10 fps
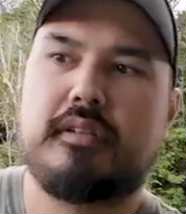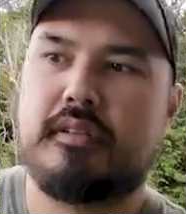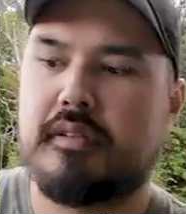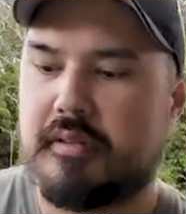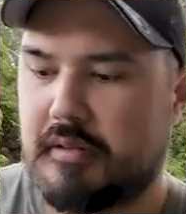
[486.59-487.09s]

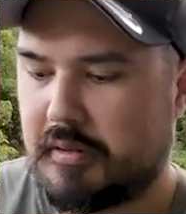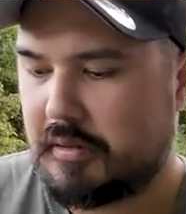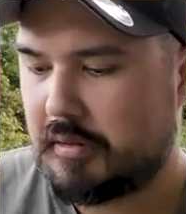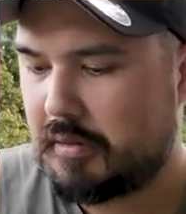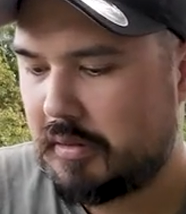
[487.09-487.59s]

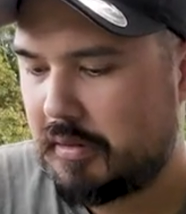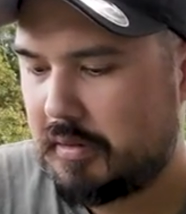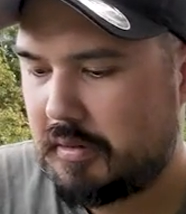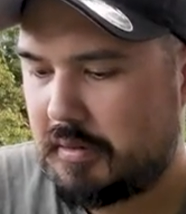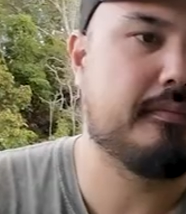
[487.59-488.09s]

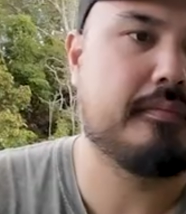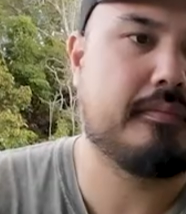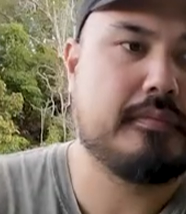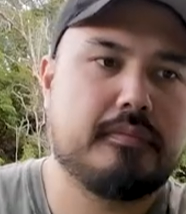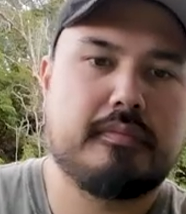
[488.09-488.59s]

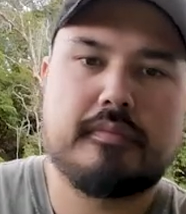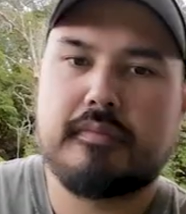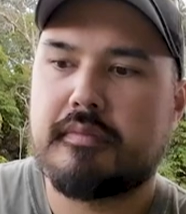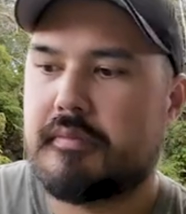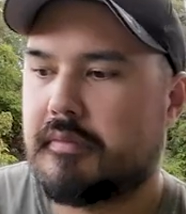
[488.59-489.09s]

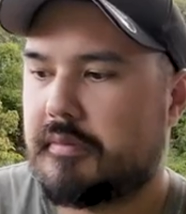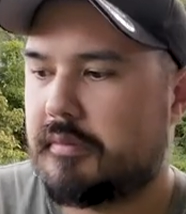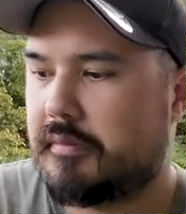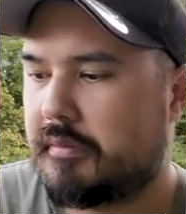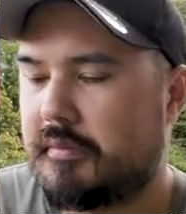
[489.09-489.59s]

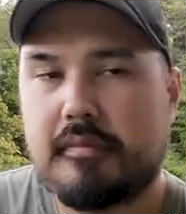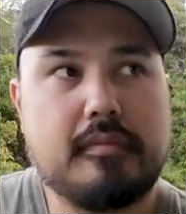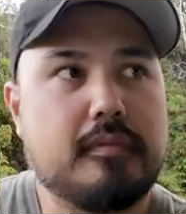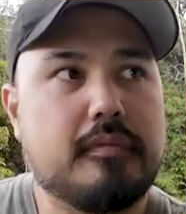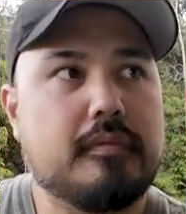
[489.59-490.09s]

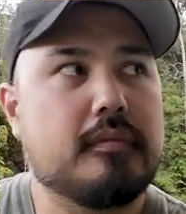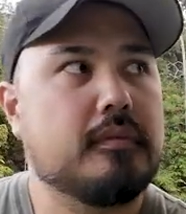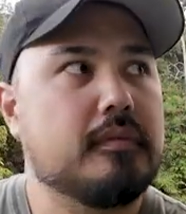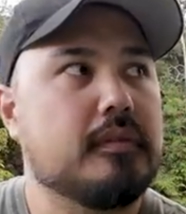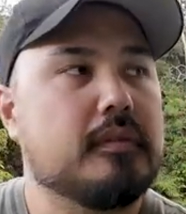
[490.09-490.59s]

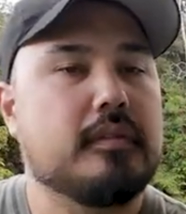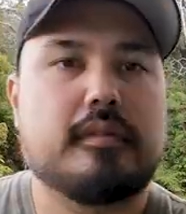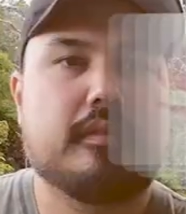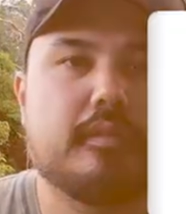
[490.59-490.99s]
This person isn't speaking.